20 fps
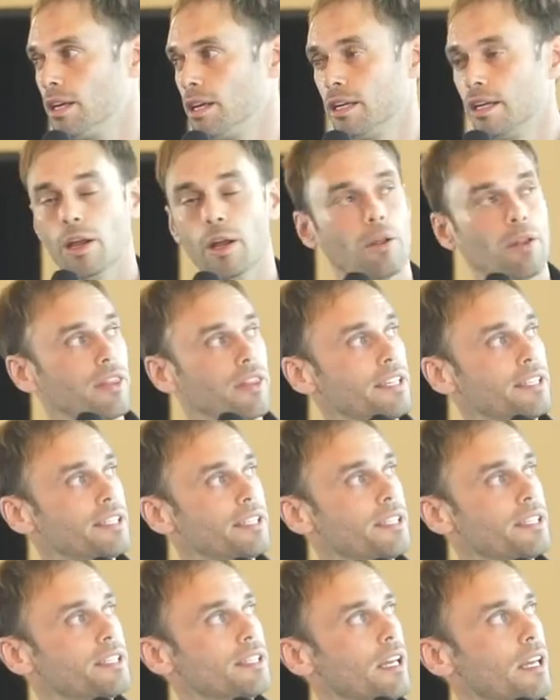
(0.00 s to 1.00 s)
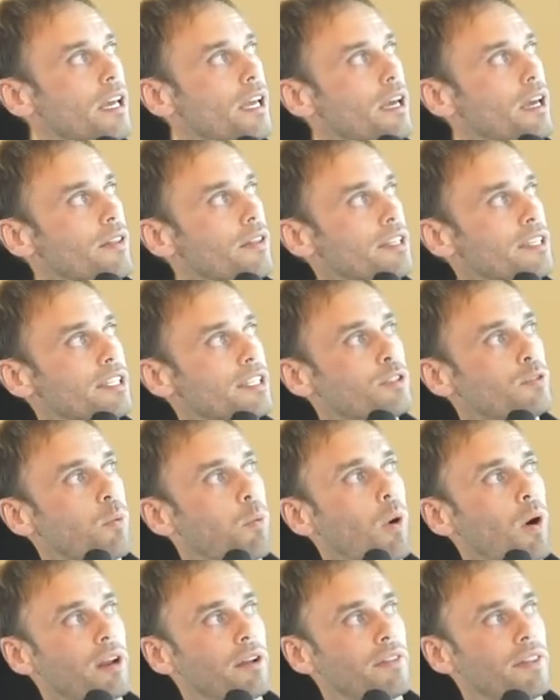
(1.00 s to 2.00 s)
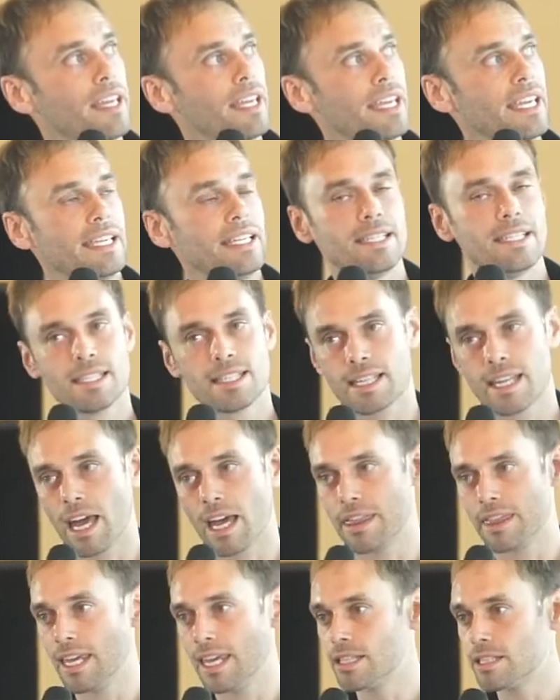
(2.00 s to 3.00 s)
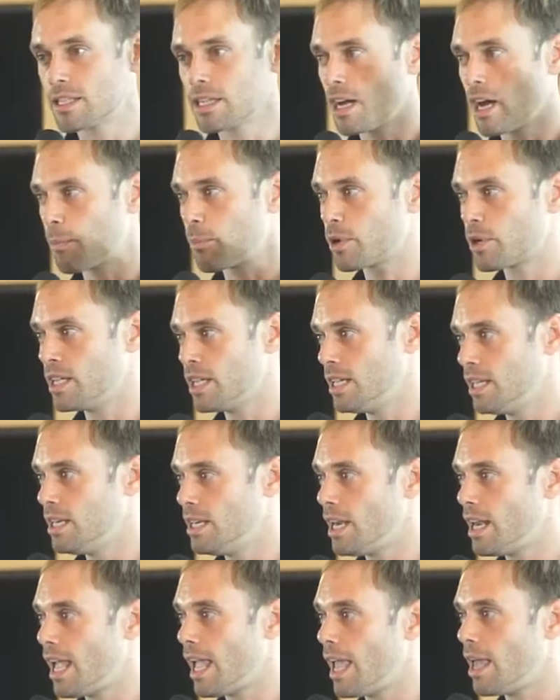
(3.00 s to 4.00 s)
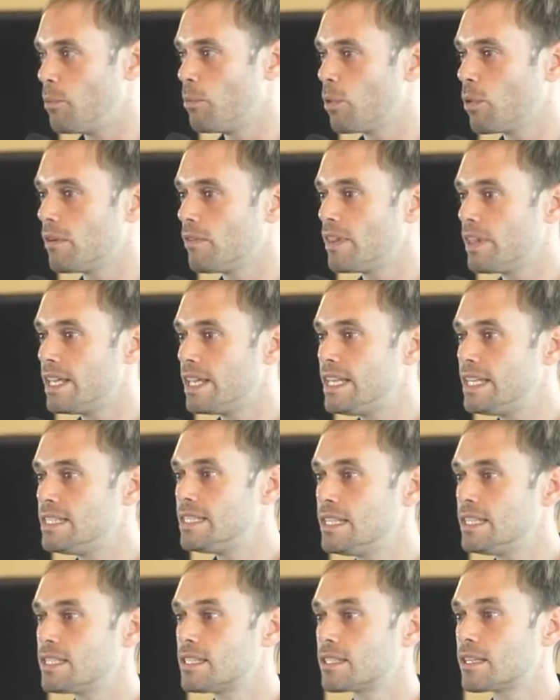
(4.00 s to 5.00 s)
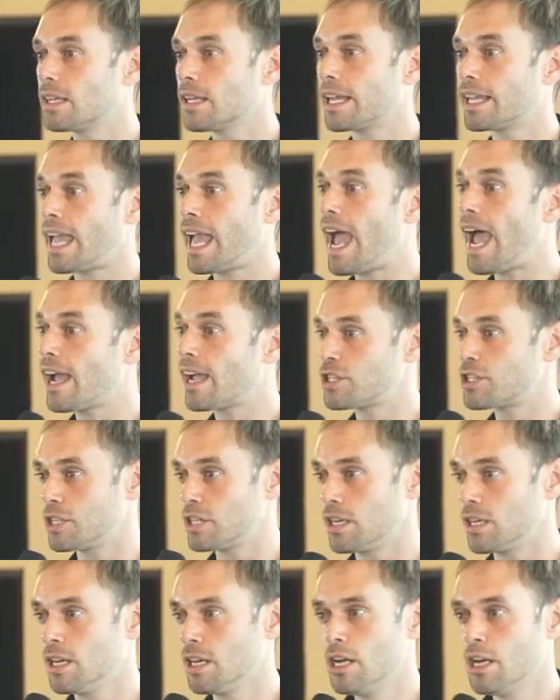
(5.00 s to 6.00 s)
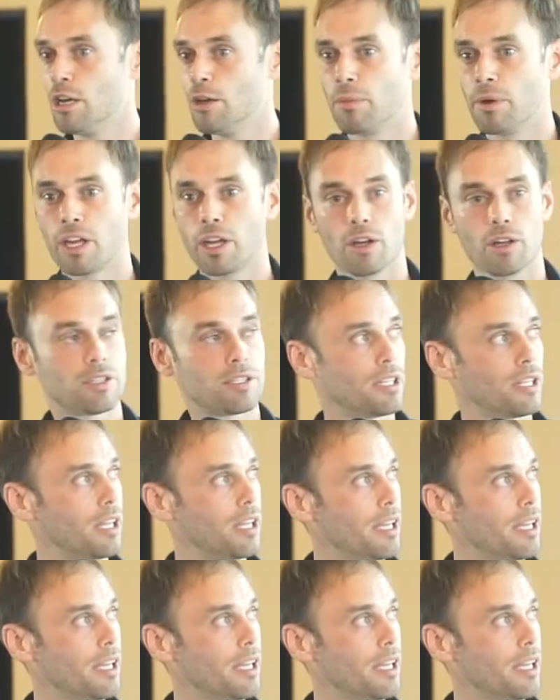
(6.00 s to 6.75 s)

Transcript: You know, this is this is one of the easiest I think to comprehend and one of the easiest to like action because